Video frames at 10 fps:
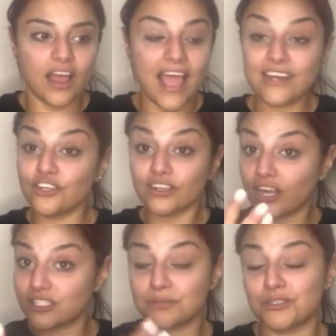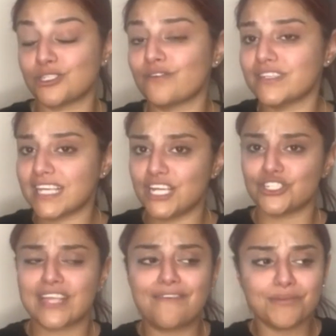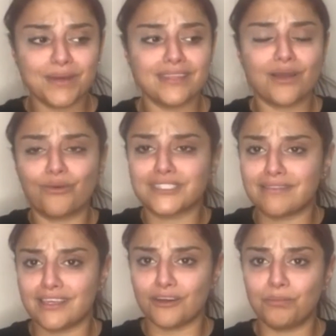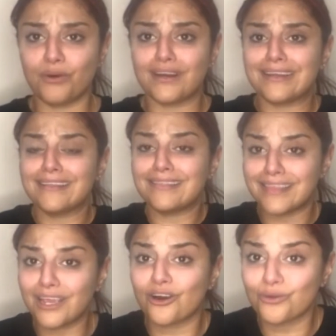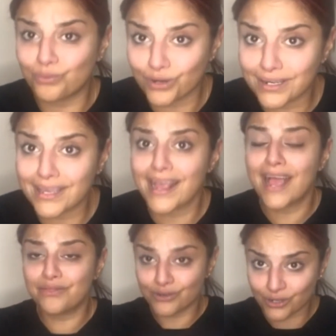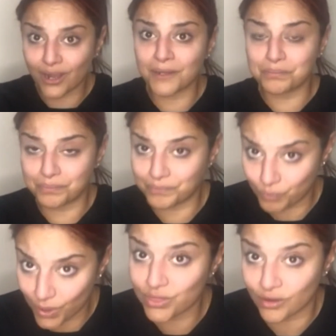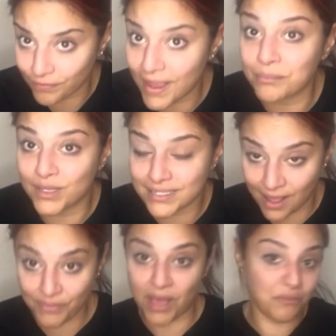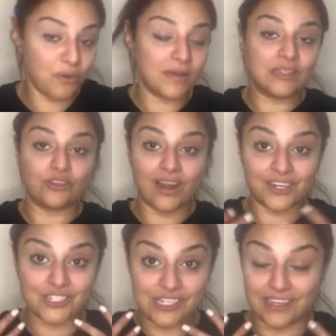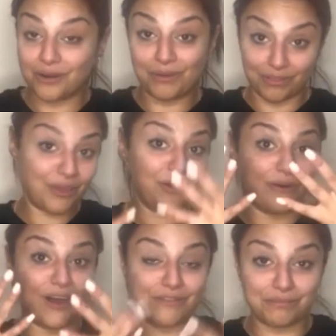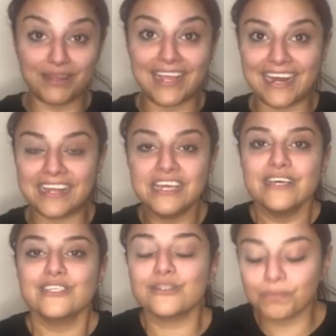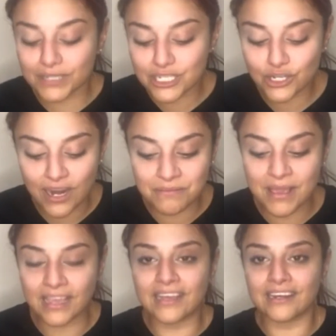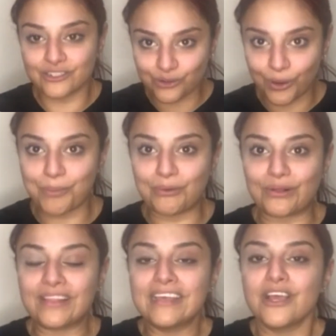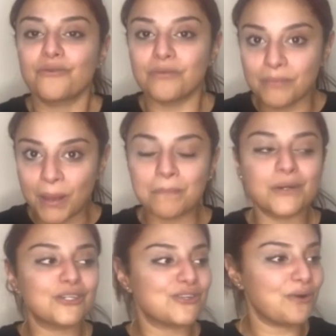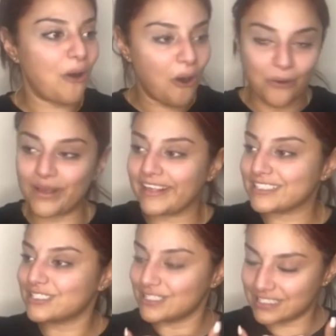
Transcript: and your customer service agents, everybody that works at the airport, they are working and they're not with their families at that moment. They're actually there with you on the plane. So please try to make it enjoyable. Remember to always